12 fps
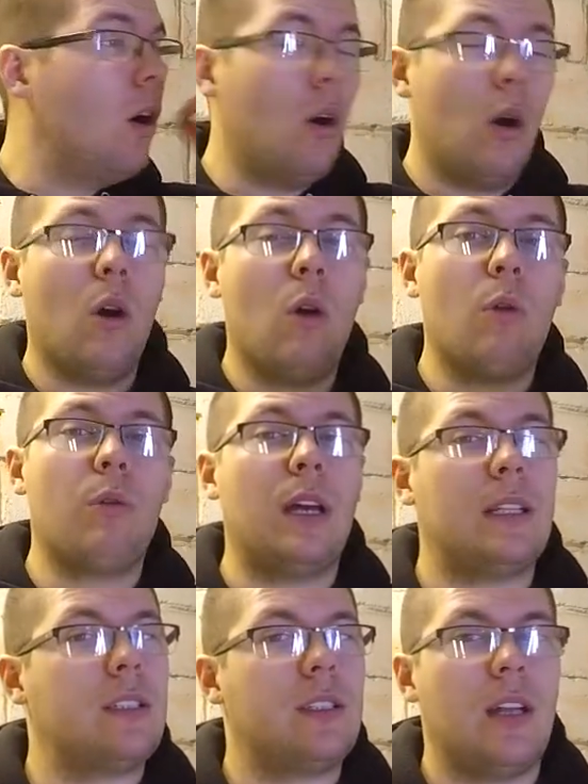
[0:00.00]
oh,
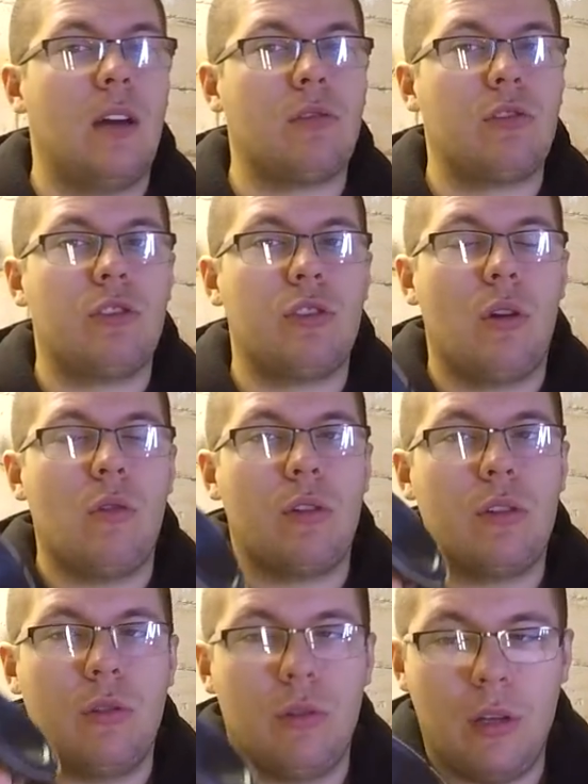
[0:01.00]
that sounds so
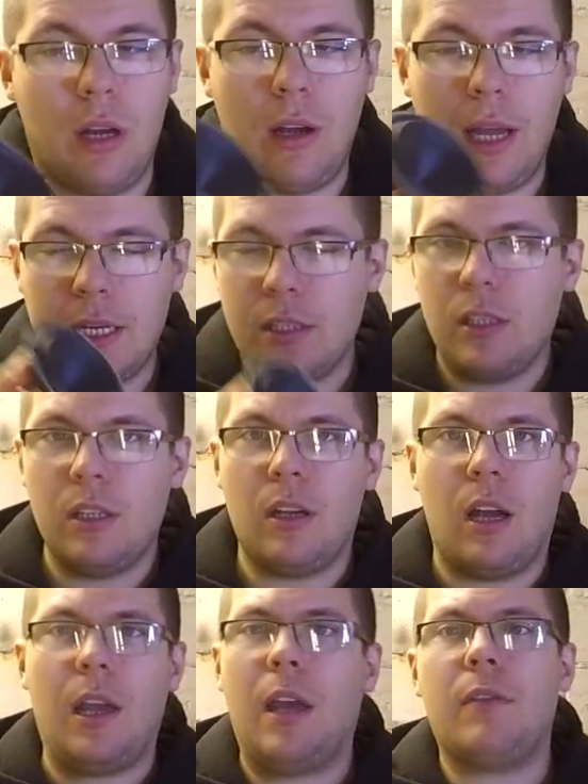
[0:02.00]
good. Now actually
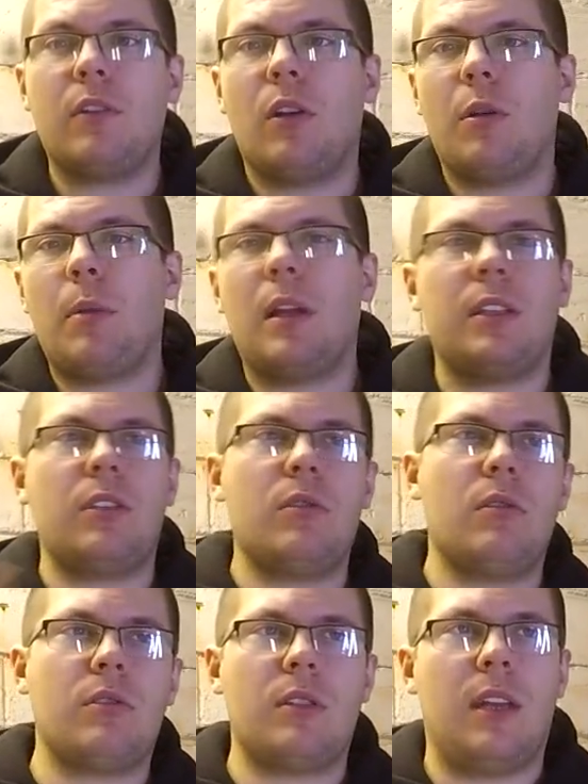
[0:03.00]
I have normally
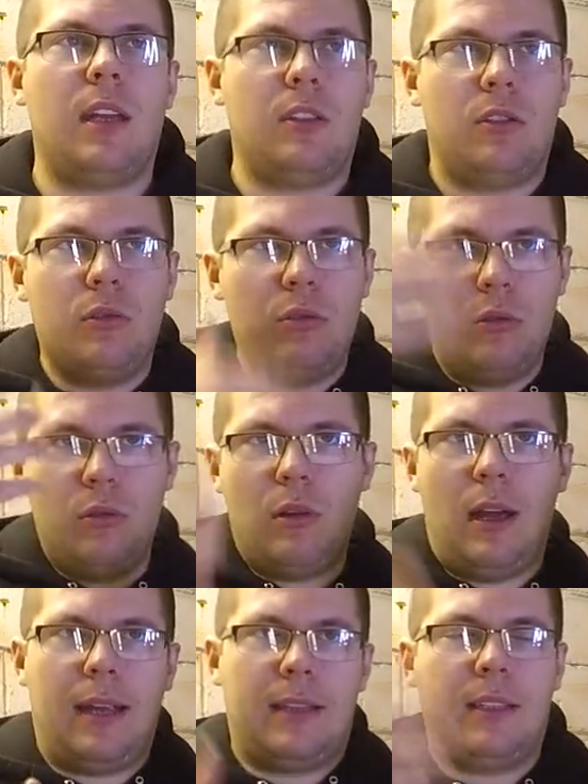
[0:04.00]
used a
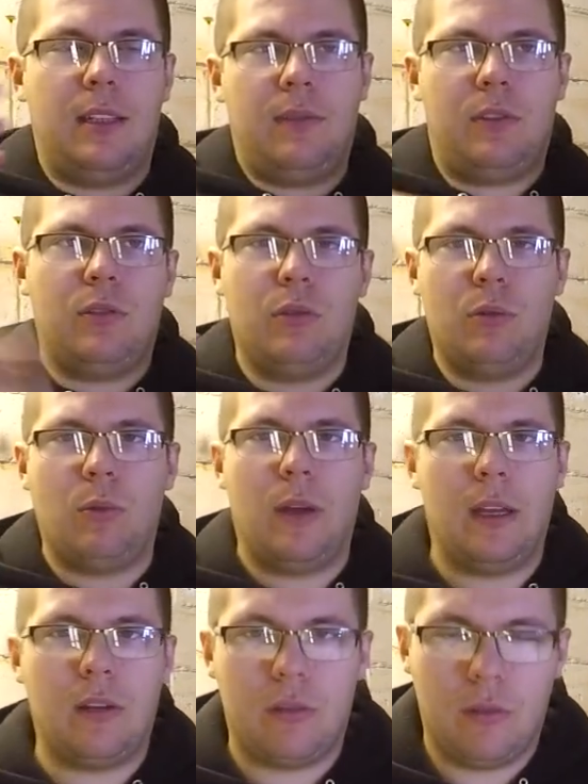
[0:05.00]
active
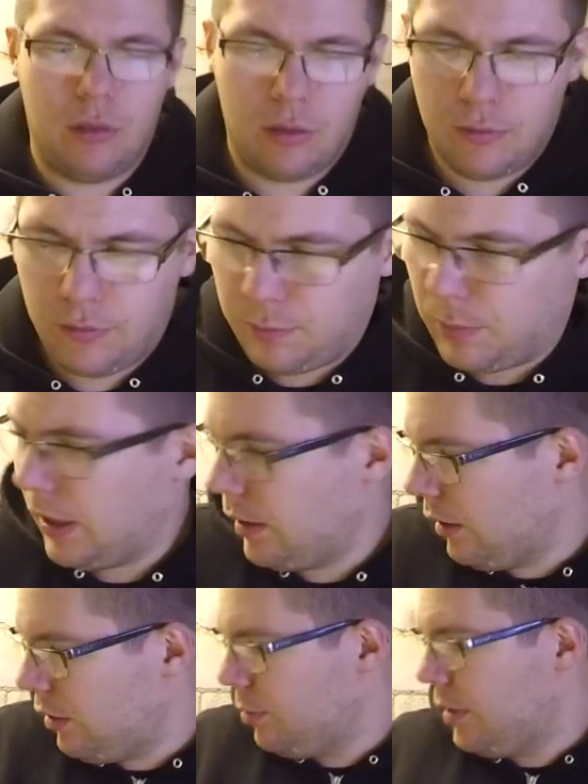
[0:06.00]
two-way
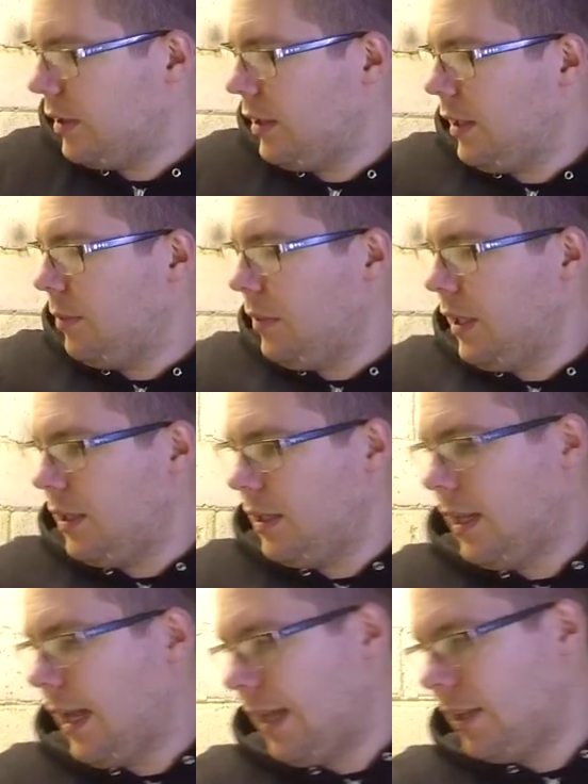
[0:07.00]
speakers with a mid
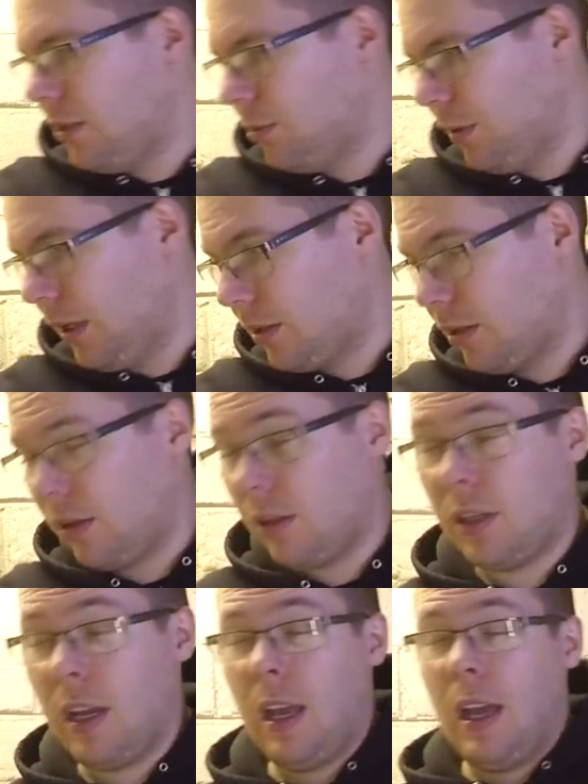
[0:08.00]
and
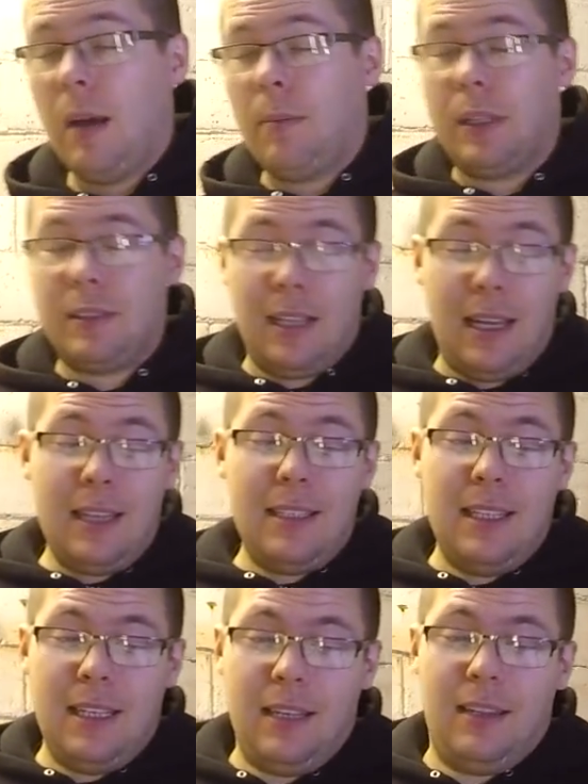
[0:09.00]
tweeters, but
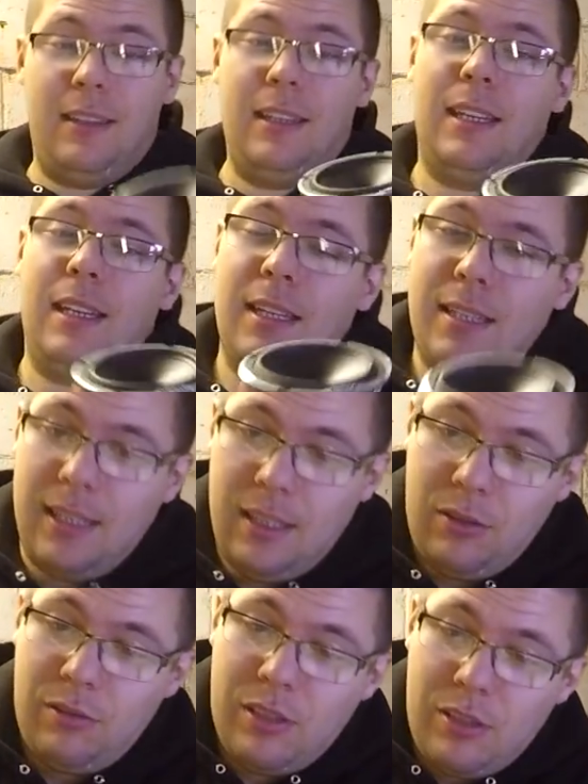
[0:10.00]
adding these
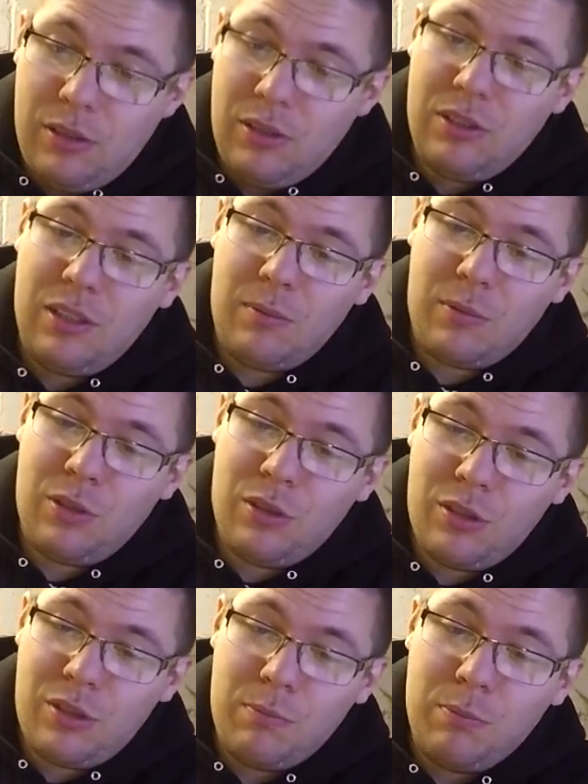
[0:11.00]
into the system
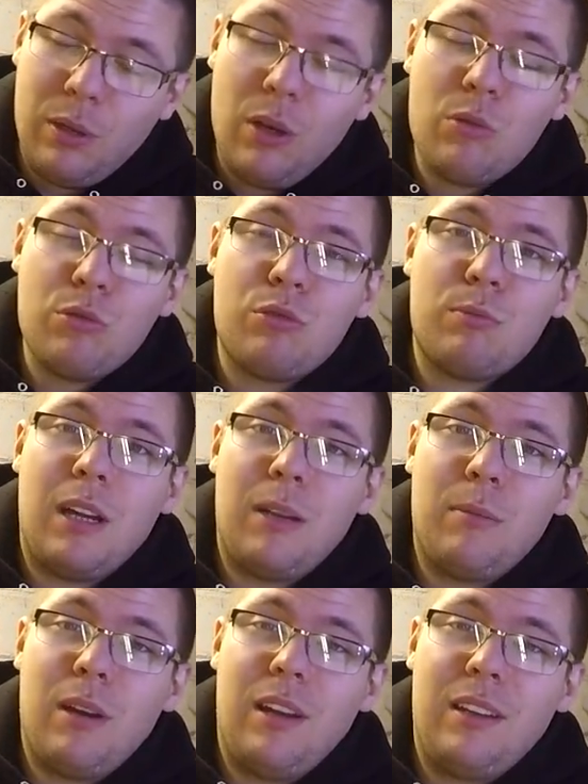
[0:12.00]
just blows my
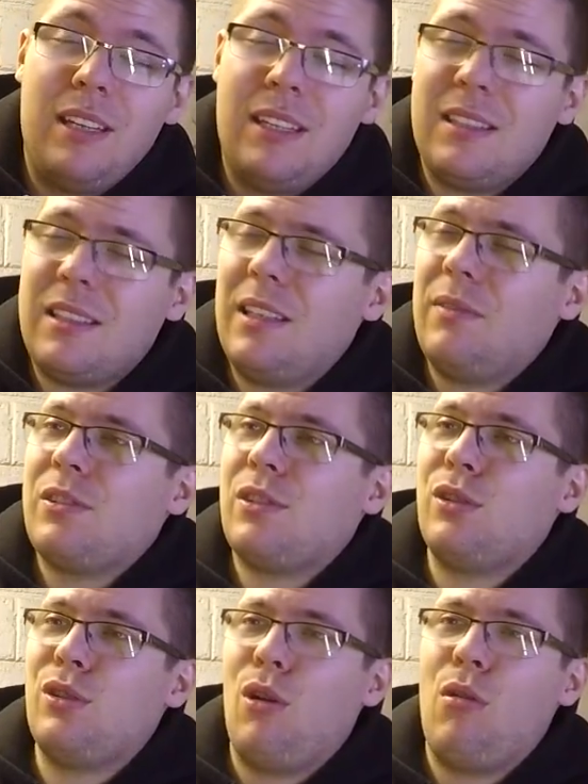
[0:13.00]
mind. It gives
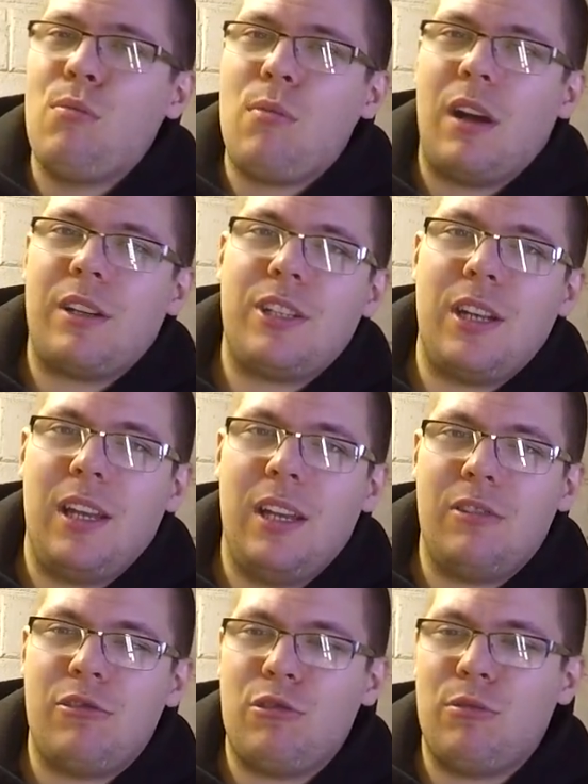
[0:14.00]
so much
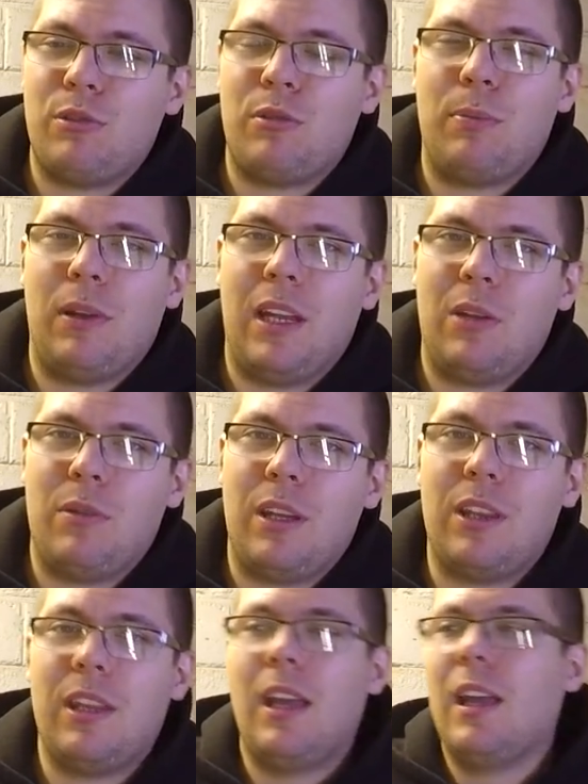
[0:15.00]
headroom to play
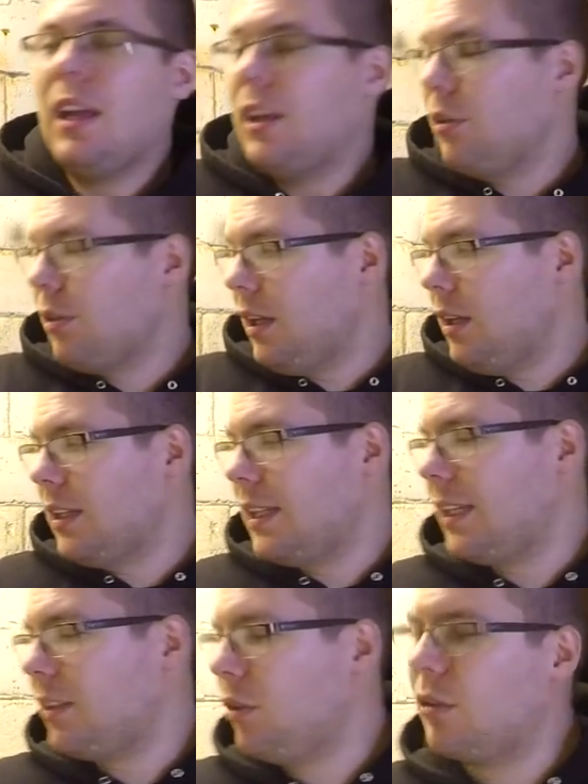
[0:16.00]
with. You can
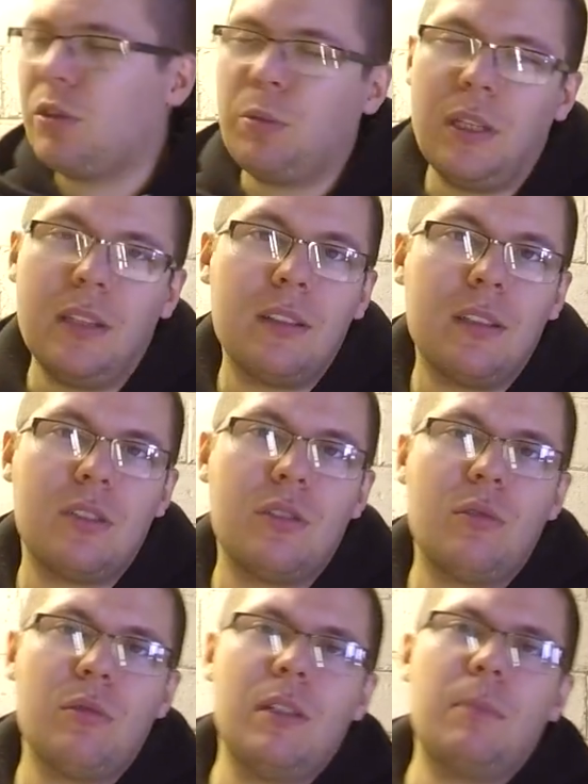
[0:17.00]
get your tweeters
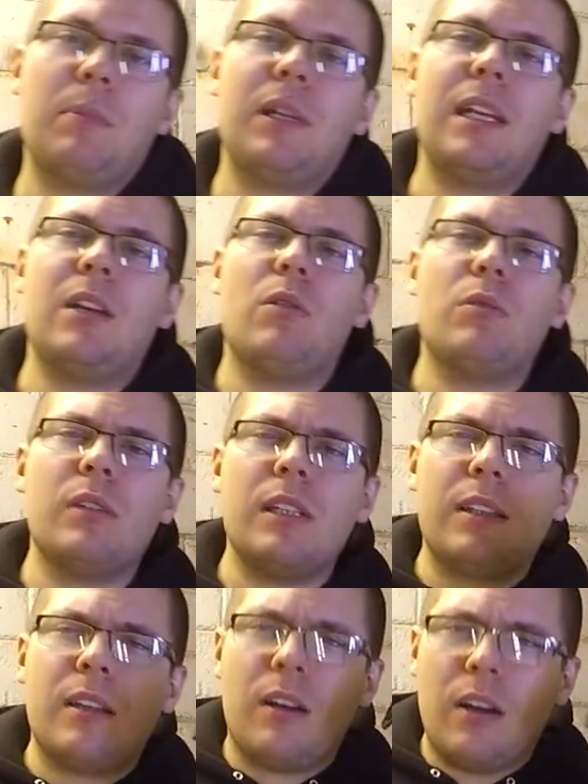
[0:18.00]
play only
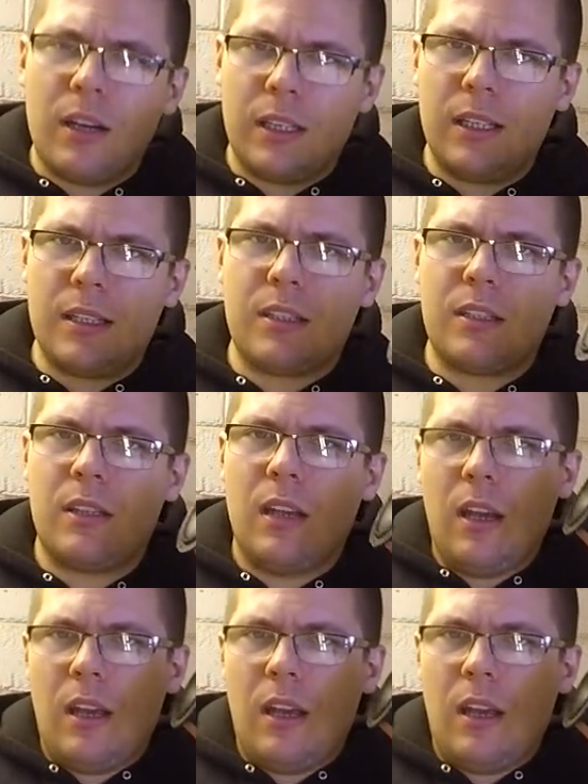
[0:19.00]
the highest